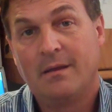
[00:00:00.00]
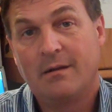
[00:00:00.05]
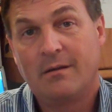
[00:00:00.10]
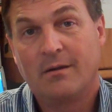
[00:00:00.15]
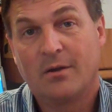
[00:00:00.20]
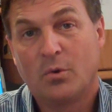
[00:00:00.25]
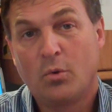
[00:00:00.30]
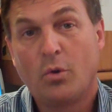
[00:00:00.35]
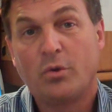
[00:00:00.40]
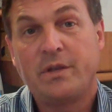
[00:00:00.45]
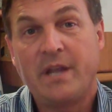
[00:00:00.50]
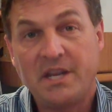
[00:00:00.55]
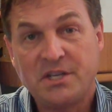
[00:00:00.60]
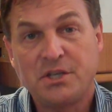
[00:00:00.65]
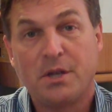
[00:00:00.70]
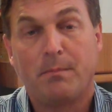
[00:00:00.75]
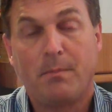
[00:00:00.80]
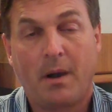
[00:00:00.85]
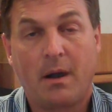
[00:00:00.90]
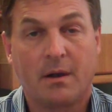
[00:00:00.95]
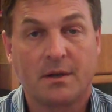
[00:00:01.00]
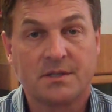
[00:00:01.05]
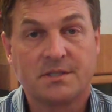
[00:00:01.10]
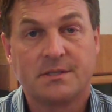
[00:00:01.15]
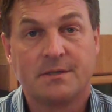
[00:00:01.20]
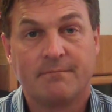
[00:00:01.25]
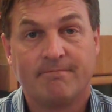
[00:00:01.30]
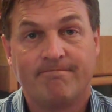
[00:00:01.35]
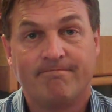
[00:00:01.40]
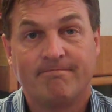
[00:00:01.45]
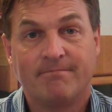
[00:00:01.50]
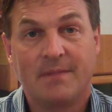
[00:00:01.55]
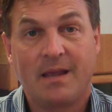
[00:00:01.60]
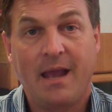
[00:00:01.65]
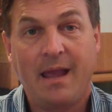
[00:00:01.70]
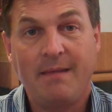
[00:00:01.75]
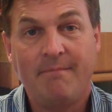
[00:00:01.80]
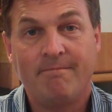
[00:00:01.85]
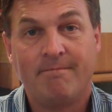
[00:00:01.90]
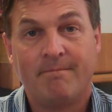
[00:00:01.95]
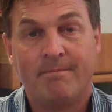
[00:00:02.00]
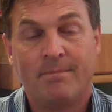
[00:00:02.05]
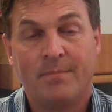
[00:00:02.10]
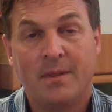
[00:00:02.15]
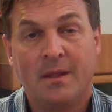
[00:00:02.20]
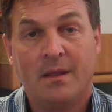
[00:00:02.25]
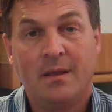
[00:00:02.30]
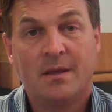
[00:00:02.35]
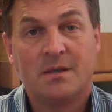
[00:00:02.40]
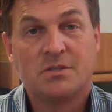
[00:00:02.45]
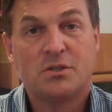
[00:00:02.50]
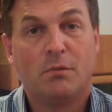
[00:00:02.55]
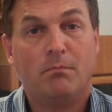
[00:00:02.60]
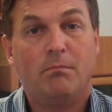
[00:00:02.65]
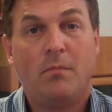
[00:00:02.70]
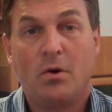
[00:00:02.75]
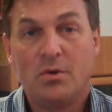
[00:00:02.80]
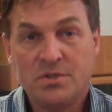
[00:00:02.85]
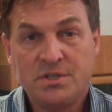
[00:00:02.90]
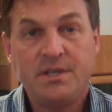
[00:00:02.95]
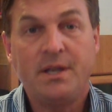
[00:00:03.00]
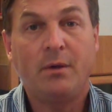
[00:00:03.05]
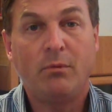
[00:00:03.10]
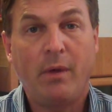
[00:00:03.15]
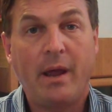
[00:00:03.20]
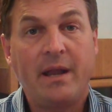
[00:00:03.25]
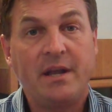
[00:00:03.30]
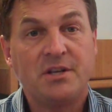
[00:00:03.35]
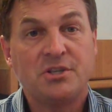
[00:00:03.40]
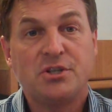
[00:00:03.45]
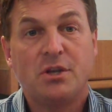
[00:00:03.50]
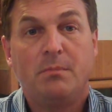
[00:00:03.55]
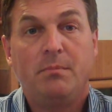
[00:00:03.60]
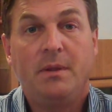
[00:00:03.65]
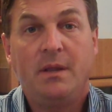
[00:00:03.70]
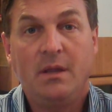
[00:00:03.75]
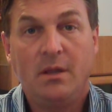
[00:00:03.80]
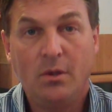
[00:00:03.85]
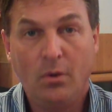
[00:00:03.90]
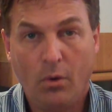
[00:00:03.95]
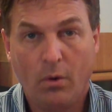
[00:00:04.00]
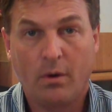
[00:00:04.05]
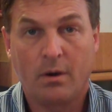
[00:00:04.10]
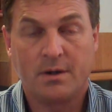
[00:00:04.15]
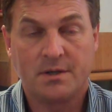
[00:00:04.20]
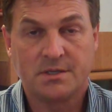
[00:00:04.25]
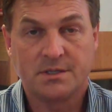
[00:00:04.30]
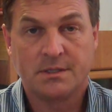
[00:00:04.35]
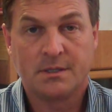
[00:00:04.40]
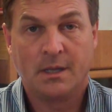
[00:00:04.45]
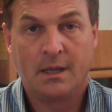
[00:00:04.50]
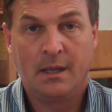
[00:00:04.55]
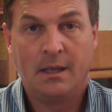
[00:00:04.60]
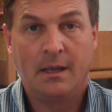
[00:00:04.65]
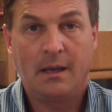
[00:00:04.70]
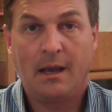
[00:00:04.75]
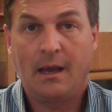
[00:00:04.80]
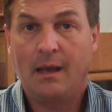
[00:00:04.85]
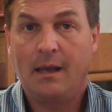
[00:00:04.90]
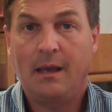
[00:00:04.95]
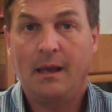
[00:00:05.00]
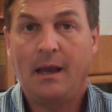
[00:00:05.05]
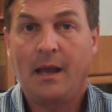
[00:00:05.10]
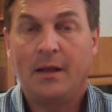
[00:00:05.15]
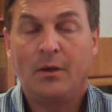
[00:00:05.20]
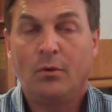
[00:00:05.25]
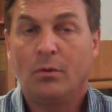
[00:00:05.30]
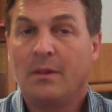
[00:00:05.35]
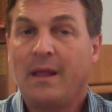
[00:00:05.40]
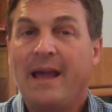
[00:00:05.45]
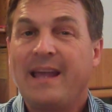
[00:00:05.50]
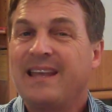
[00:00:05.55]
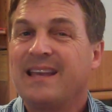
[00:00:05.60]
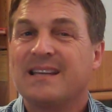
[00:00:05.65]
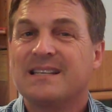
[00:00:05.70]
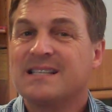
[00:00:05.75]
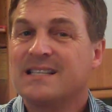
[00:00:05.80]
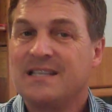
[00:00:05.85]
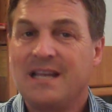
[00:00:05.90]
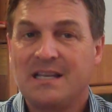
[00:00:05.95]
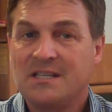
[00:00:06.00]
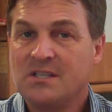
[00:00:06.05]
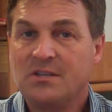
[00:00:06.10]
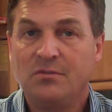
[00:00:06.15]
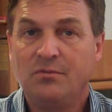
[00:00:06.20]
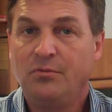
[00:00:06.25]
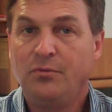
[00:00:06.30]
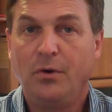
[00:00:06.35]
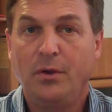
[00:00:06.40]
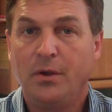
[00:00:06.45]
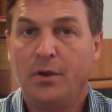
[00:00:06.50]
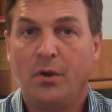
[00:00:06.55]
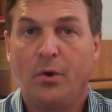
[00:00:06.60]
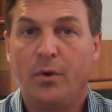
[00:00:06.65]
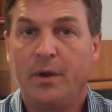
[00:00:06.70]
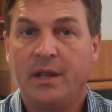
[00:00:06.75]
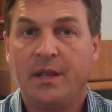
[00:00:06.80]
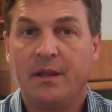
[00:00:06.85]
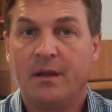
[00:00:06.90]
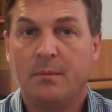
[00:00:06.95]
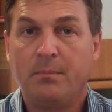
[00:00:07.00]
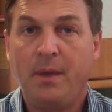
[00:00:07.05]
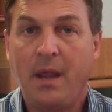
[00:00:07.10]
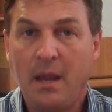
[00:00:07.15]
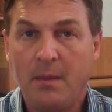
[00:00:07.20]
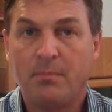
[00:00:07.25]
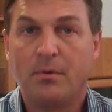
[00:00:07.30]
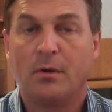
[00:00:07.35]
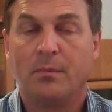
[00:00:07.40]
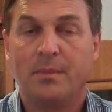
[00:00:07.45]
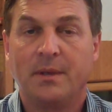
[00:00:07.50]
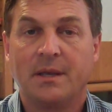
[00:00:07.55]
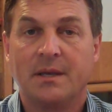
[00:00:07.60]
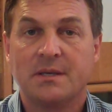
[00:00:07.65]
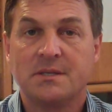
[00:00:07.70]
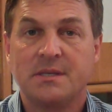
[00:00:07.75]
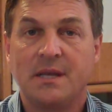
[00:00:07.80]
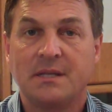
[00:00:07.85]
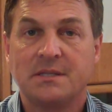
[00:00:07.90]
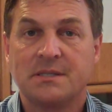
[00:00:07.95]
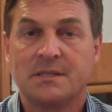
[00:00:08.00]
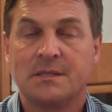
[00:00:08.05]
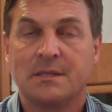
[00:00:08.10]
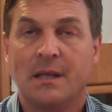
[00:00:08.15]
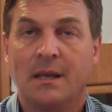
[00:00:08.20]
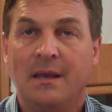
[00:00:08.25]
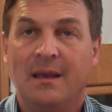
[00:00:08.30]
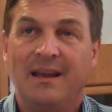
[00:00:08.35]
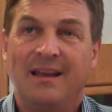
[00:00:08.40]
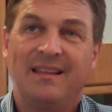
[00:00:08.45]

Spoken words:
or quotation marks. Okay? So most of your writing should be yours. I don't like excessive footnoting in a paper because that